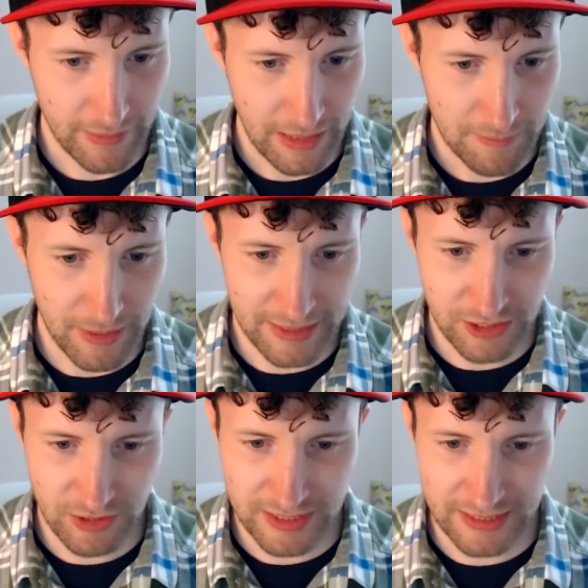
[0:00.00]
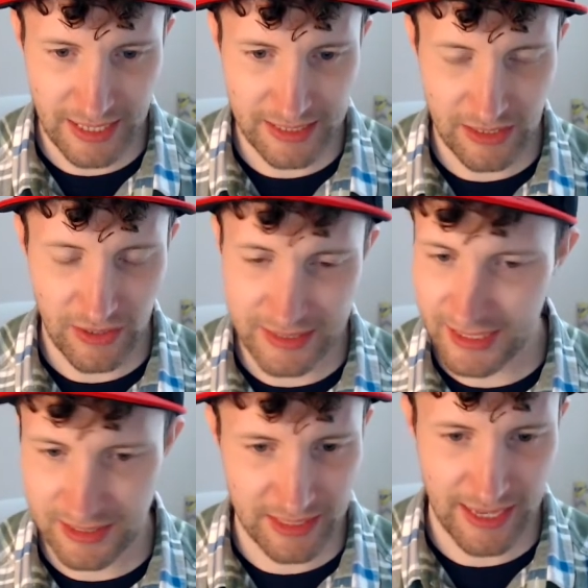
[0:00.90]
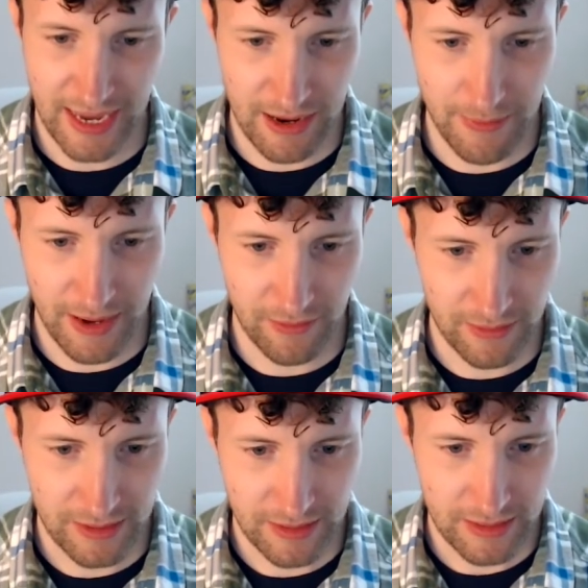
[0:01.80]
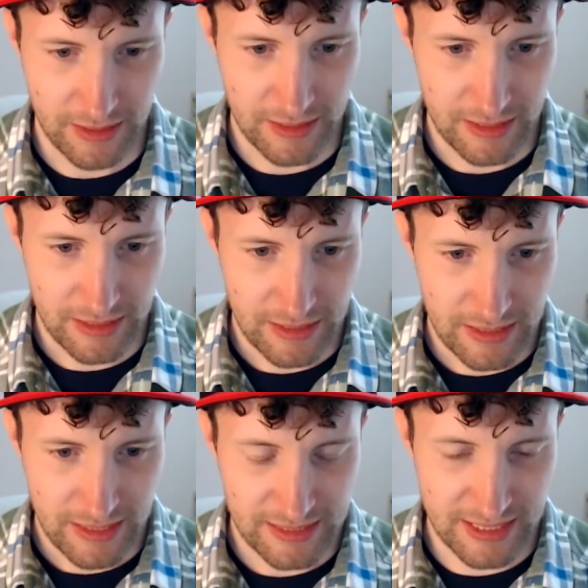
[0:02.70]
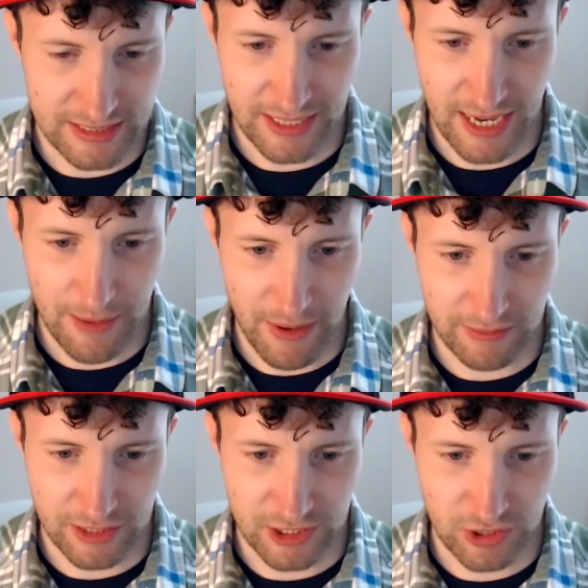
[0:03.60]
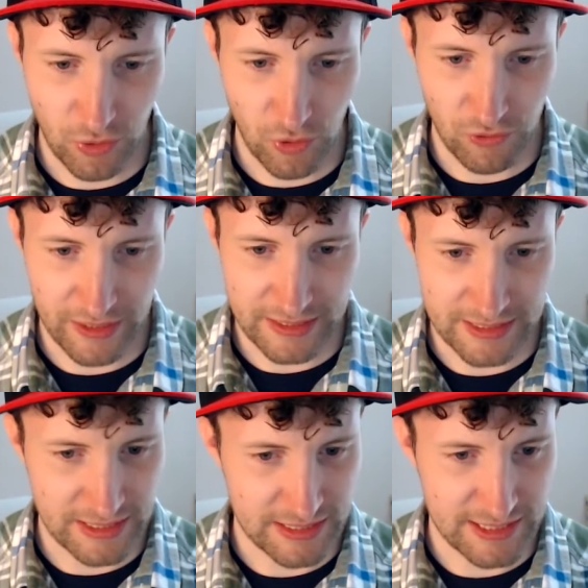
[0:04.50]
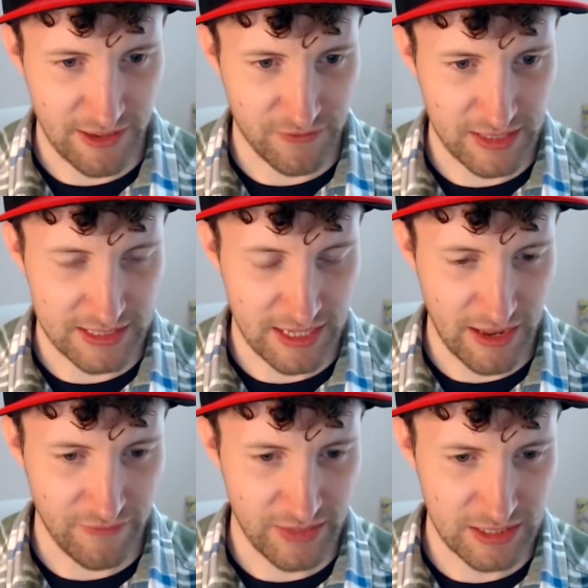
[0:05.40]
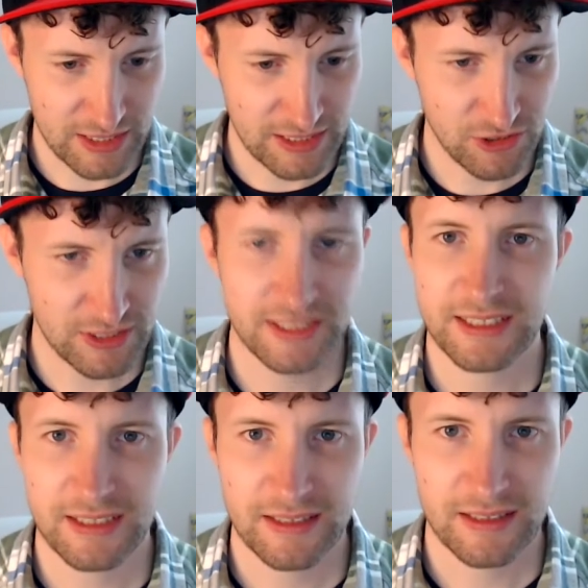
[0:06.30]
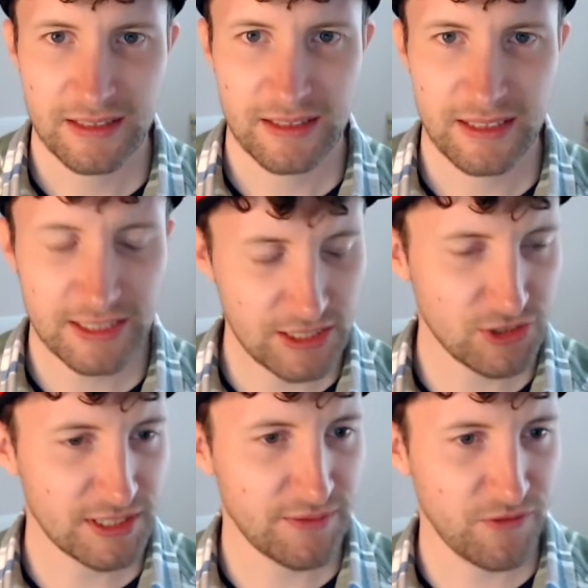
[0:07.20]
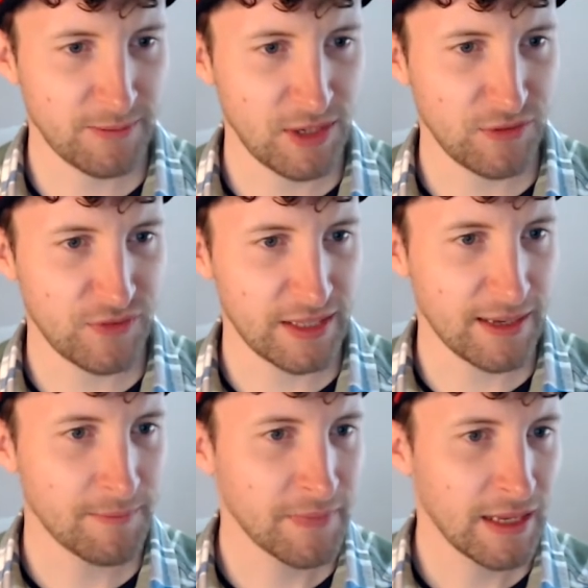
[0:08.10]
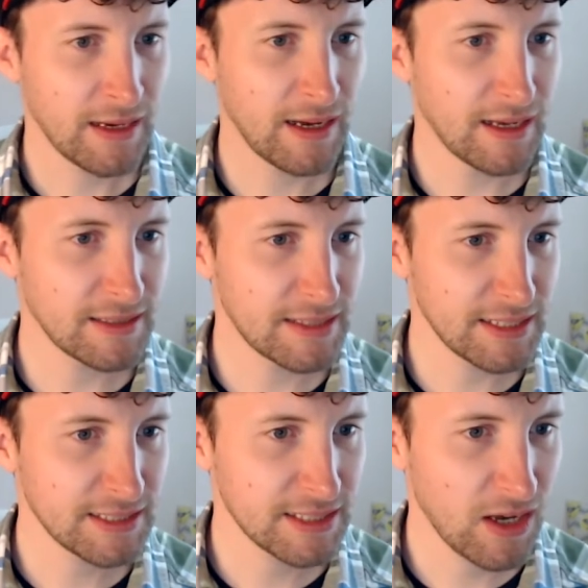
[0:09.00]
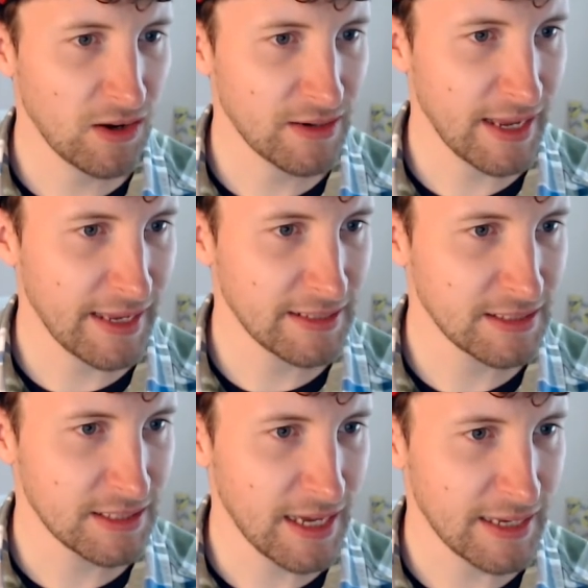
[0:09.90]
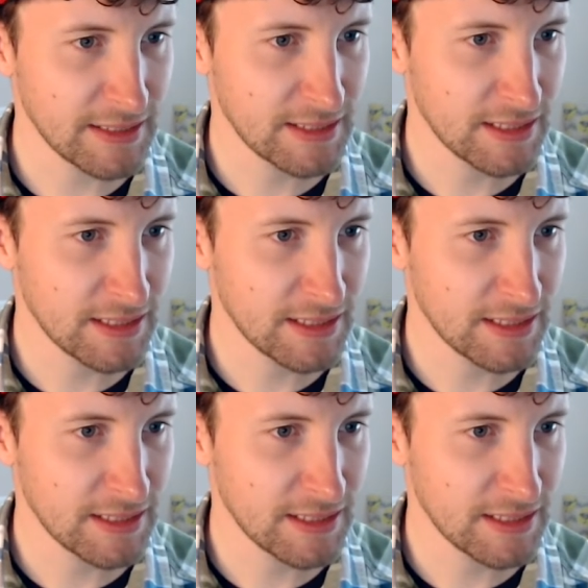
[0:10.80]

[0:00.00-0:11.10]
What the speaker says: But interesting that, you know, he doesn't care about the stories and stuff that's left. That's interesting. It's interesting from Luffy there. This can't end yet.